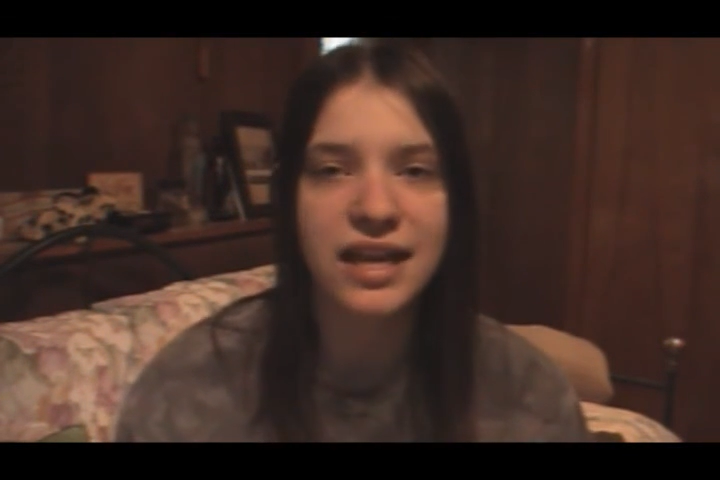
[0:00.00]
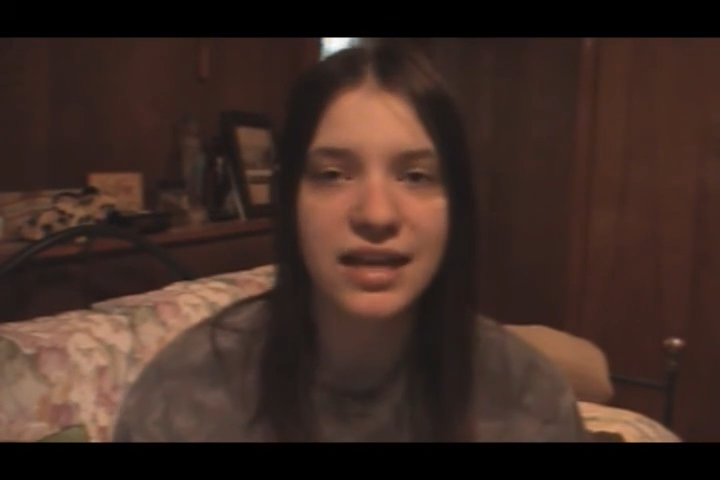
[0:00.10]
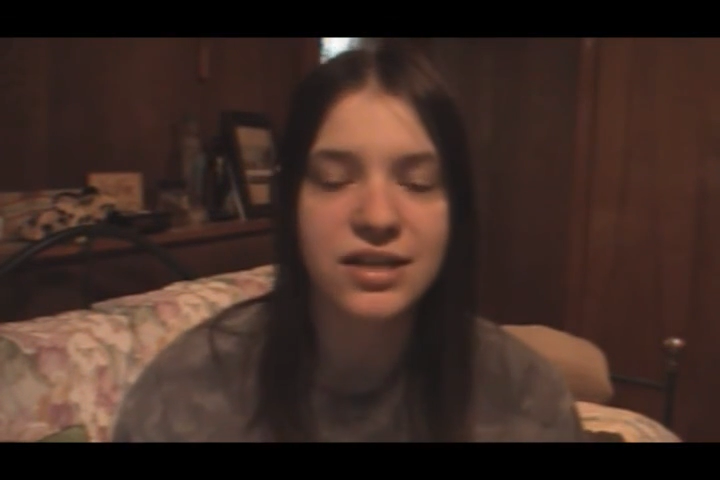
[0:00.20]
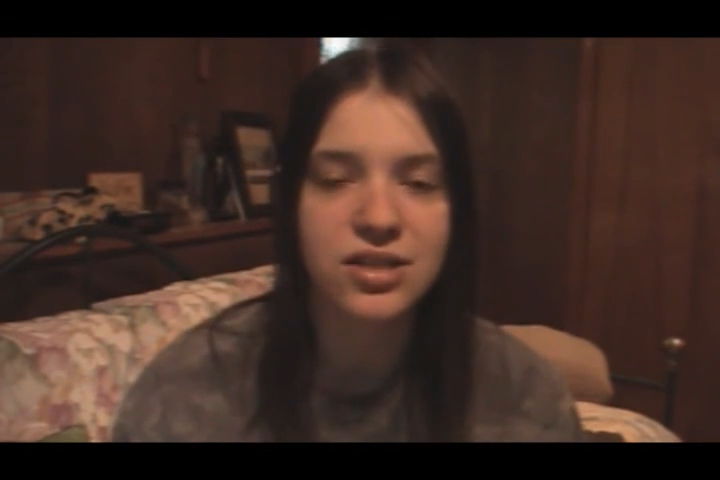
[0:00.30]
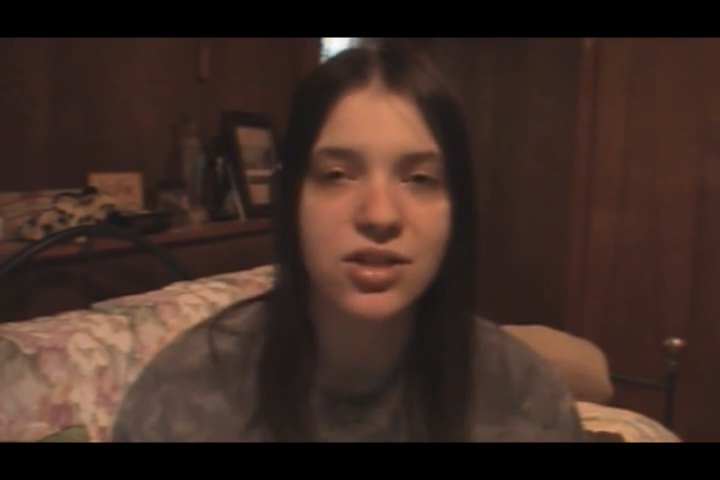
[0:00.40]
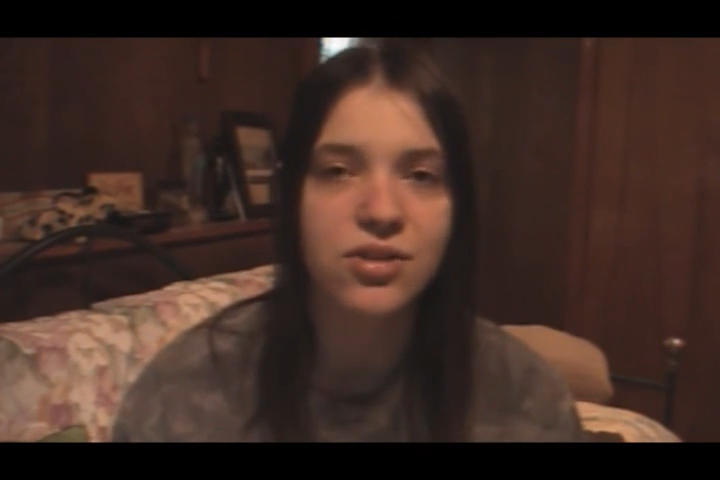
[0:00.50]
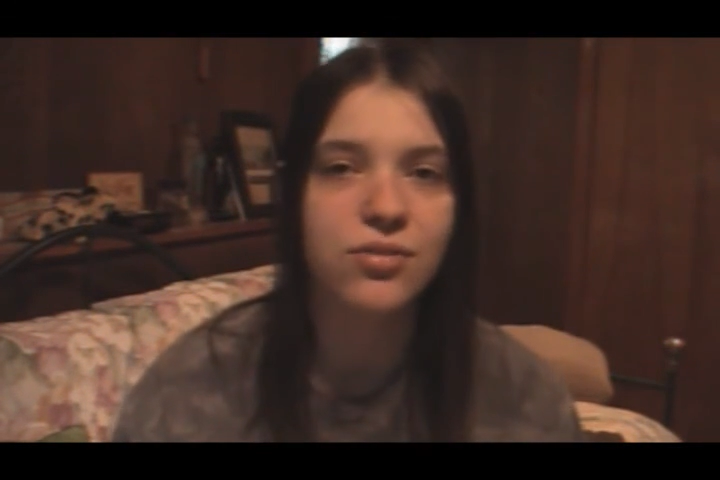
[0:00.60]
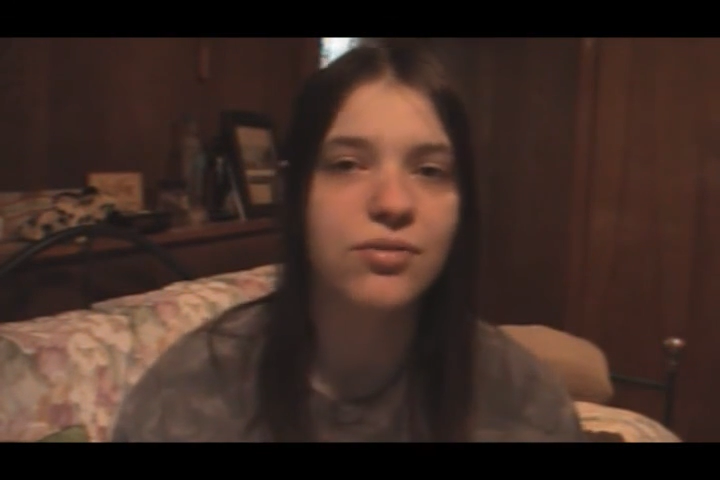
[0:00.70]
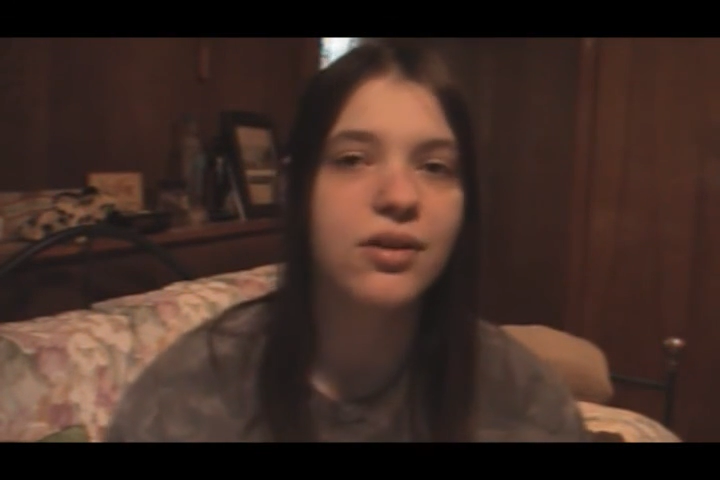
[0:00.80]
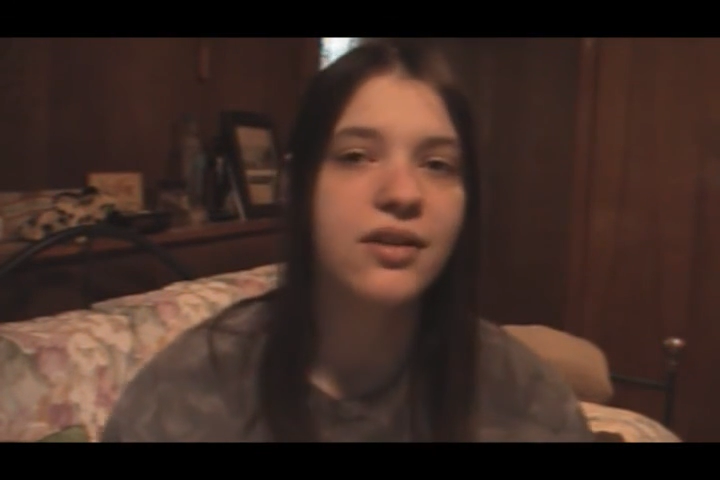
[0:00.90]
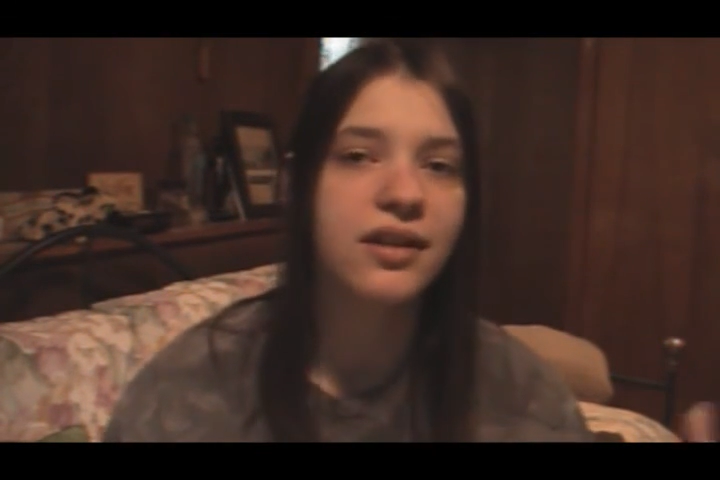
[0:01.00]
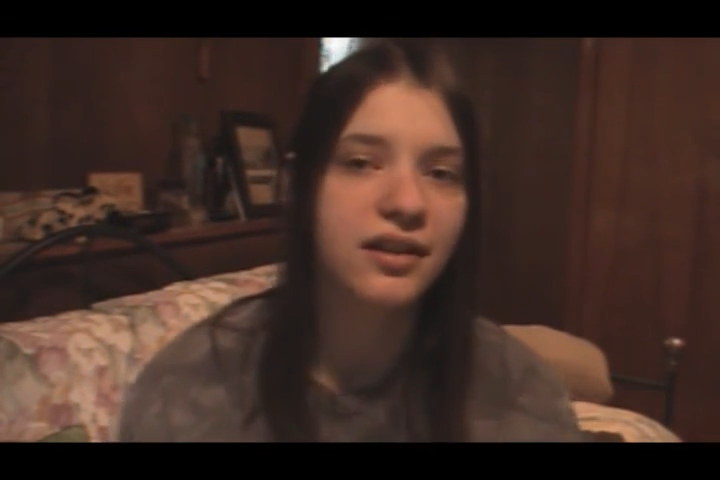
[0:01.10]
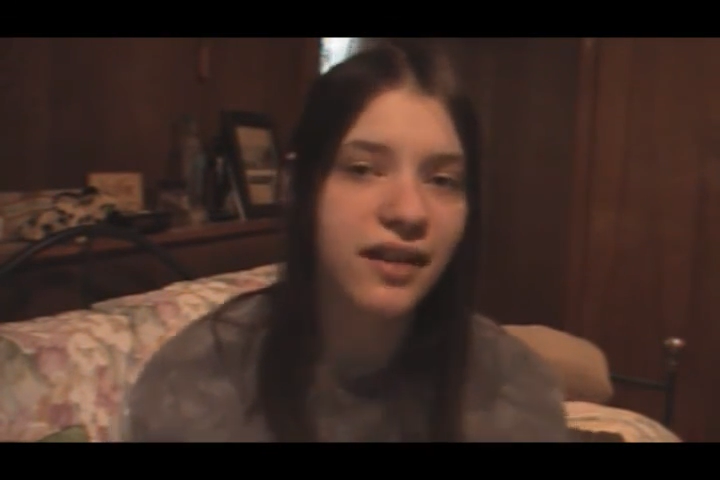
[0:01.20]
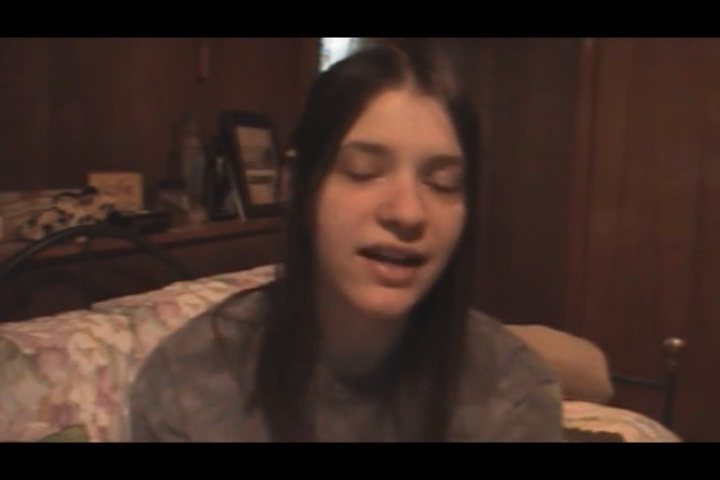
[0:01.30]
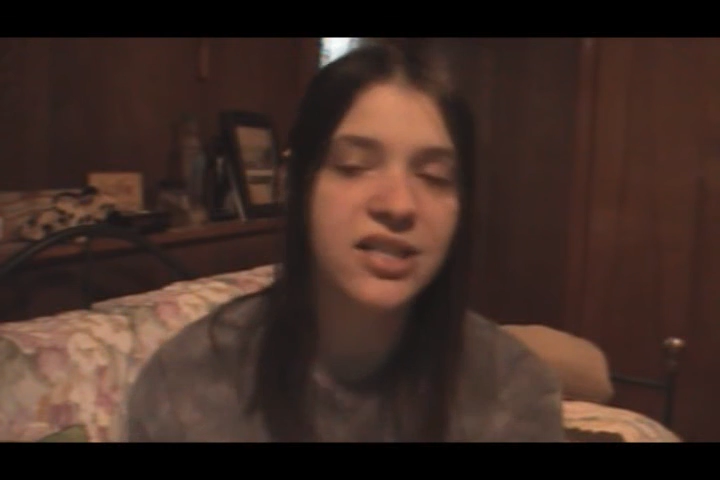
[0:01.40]
into the
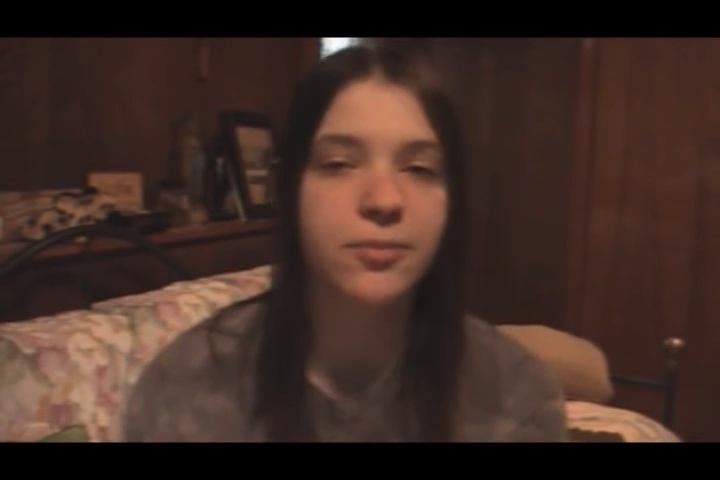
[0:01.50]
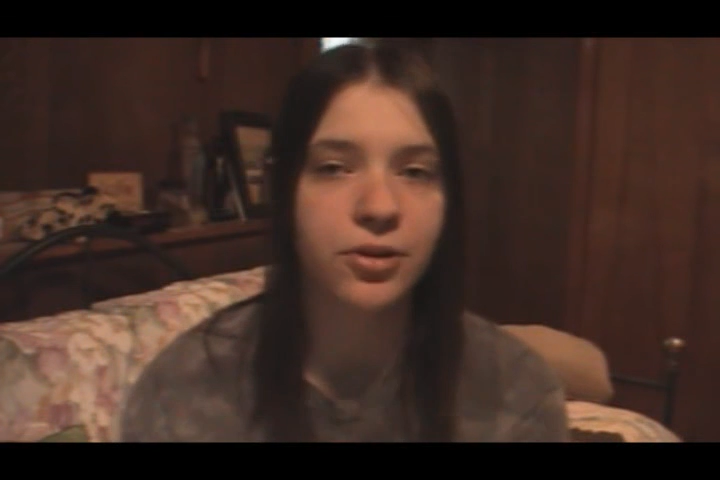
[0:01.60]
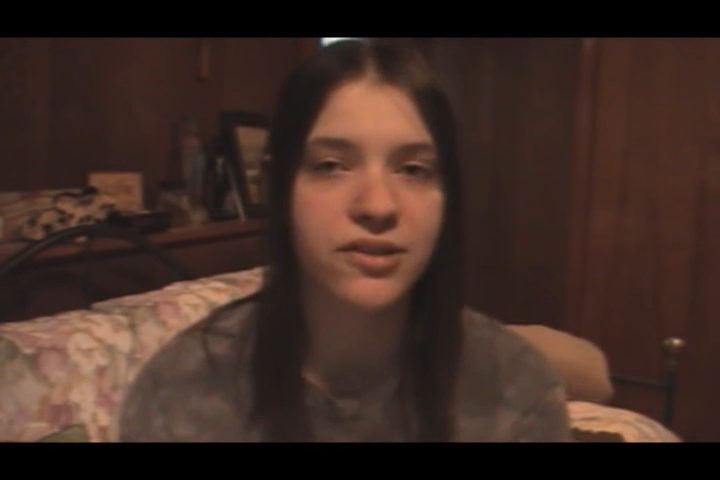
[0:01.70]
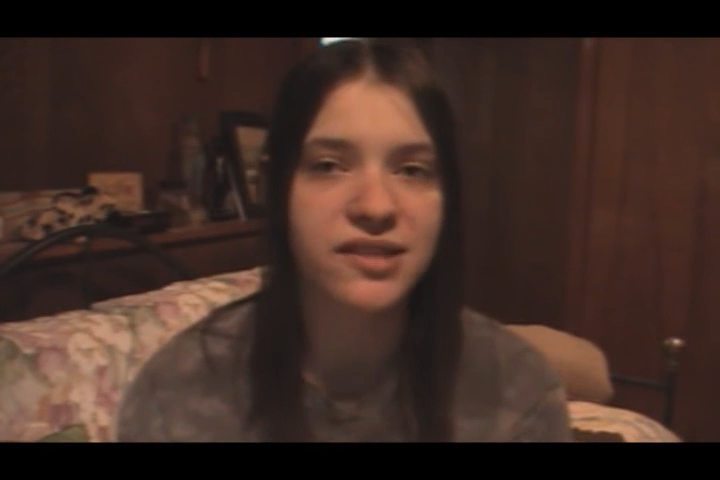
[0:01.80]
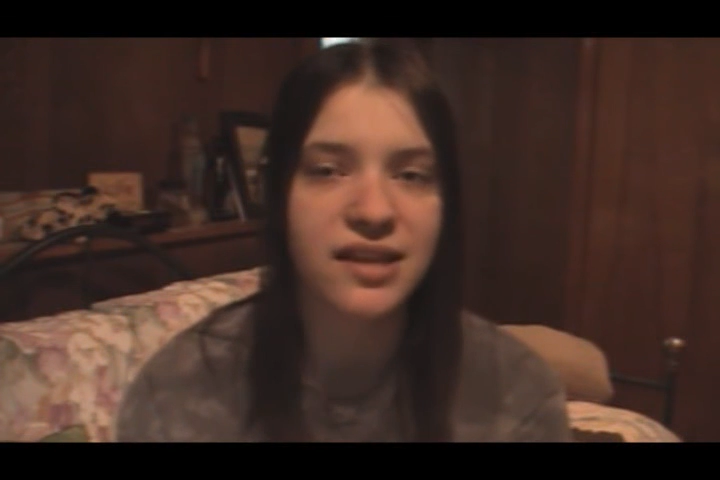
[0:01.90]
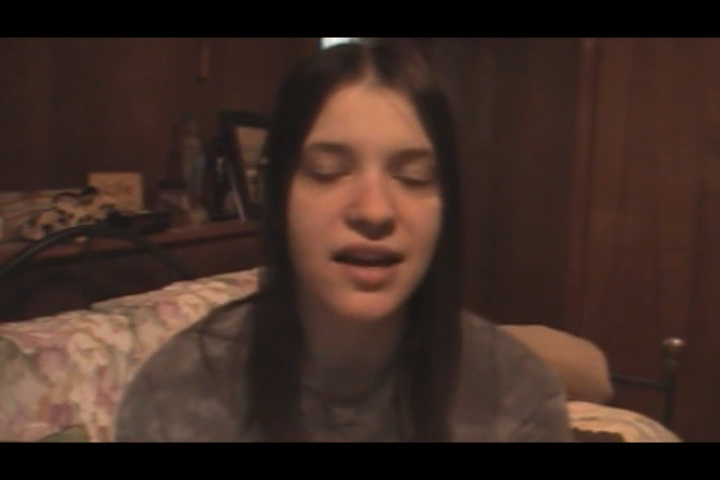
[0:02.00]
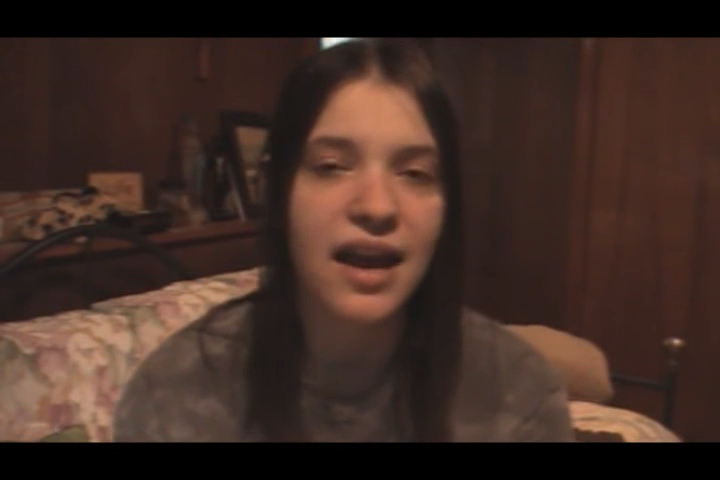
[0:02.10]
collectibles.